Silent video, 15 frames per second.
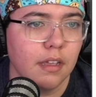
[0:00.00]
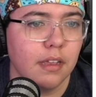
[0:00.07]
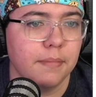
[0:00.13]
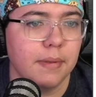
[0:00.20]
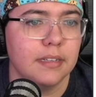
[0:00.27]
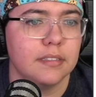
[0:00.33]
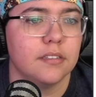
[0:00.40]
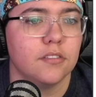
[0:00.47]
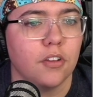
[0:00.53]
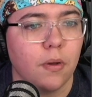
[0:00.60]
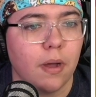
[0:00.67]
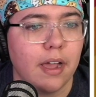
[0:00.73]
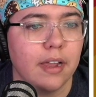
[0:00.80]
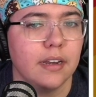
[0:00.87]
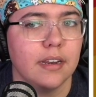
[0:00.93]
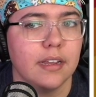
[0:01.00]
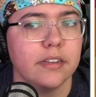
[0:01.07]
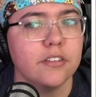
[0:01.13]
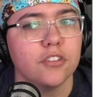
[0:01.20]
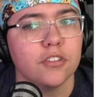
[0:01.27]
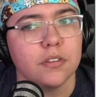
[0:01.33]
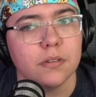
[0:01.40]
so I
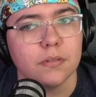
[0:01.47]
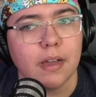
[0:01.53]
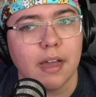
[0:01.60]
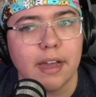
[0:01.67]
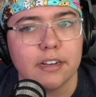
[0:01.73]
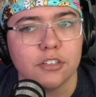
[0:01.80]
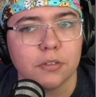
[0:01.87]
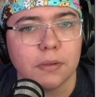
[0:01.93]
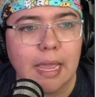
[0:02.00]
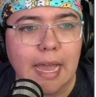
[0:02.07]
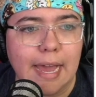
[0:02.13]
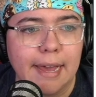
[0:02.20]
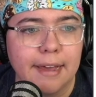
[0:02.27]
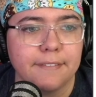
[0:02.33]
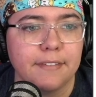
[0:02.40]
need to actually have